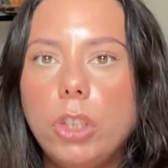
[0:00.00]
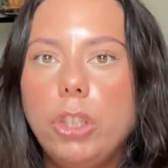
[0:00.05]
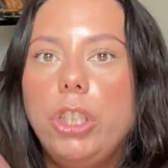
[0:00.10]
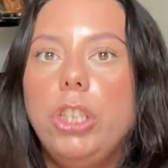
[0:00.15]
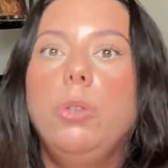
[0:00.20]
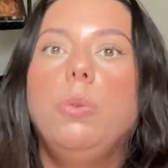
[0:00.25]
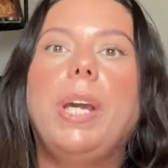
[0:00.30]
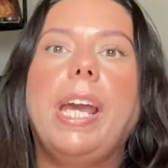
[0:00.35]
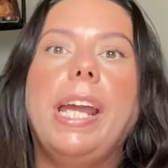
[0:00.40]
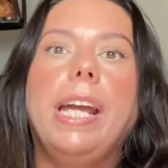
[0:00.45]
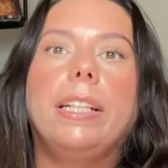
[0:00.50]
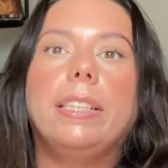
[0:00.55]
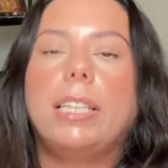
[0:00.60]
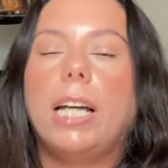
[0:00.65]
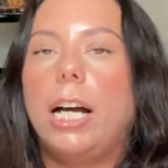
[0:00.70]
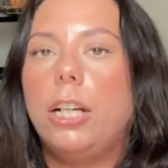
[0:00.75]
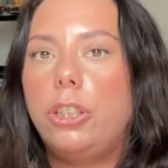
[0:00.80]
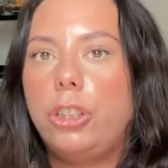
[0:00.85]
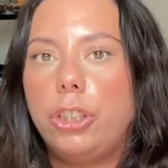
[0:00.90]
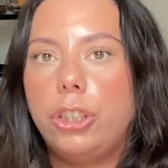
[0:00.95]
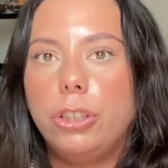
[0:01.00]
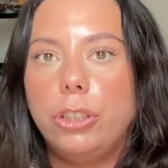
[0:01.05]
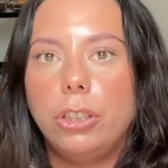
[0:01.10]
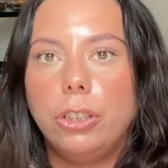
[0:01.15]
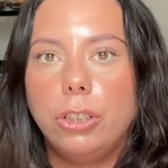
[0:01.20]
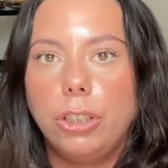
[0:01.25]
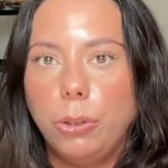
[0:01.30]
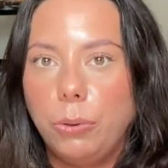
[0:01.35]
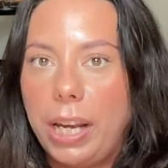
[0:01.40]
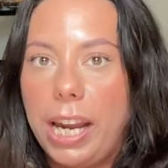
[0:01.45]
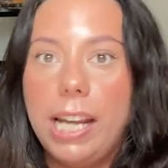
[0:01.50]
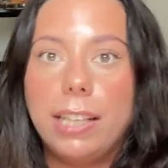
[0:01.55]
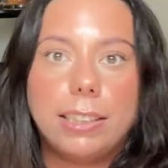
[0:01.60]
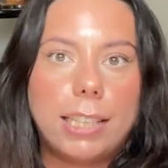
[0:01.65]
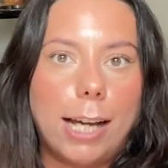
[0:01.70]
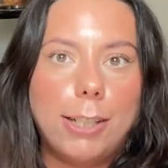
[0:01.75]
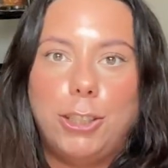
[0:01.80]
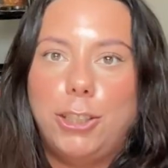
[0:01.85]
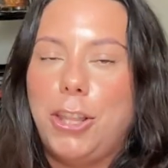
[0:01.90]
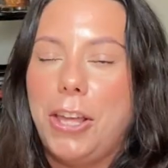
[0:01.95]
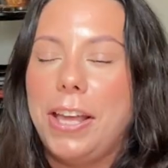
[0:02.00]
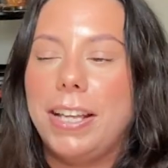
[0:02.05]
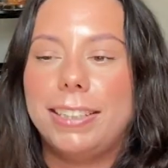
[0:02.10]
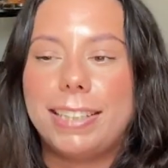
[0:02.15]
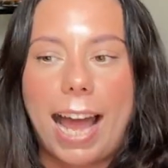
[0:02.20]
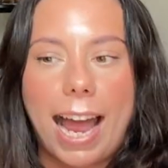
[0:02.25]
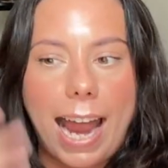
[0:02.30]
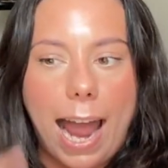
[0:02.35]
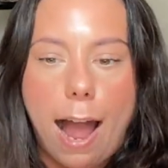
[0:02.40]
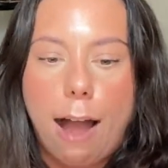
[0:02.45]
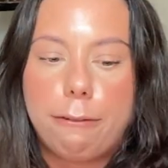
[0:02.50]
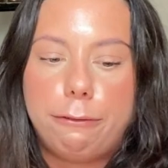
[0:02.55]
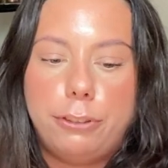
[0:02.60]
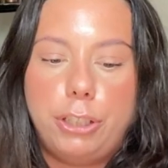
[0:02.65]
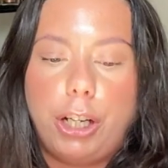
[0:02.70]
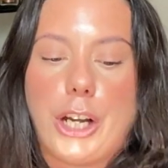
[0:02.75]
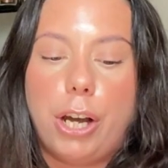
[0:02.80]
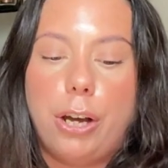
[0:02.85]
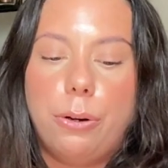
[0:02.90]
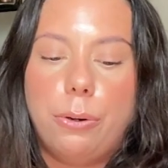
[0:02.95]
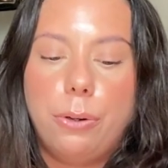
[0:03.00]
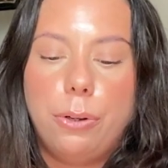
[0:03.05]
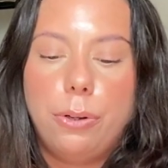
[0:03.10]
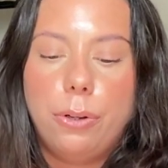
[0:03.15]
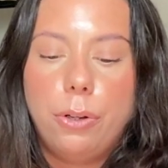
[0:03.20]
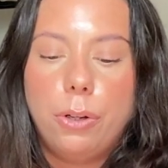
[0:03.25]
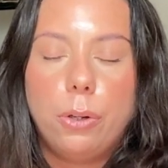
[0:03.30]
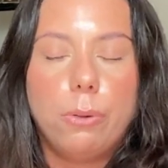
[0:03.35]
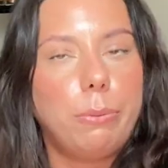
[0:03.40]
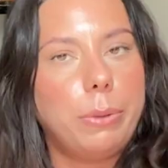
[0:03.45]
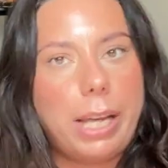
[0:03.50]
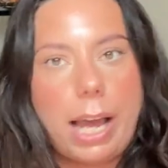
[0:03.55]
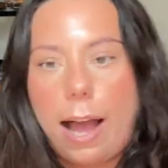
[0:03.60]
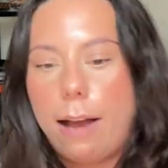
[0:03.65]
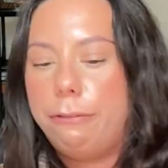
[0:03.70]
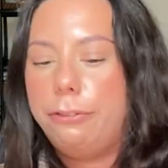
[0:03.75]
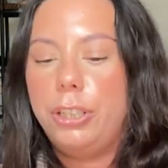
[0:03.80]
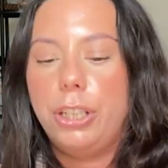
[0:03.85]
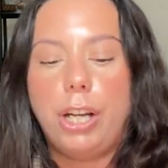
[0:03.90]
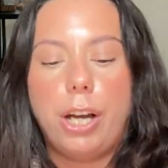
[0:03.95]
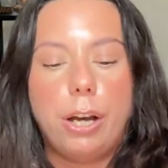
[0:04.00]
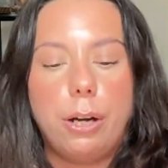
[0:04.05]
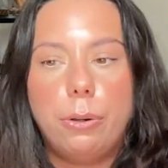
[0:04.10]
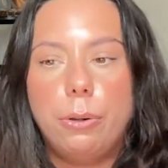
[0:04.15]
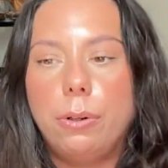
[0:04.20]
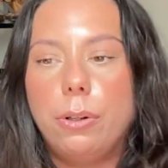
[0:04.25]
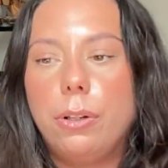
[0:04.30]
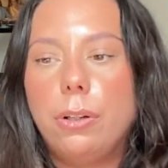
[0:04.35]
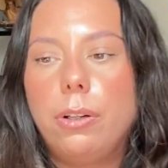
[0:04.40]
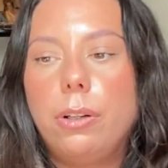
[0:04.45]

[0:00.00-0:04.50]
You can't touch. You can't touch this. I have to go. We have to go.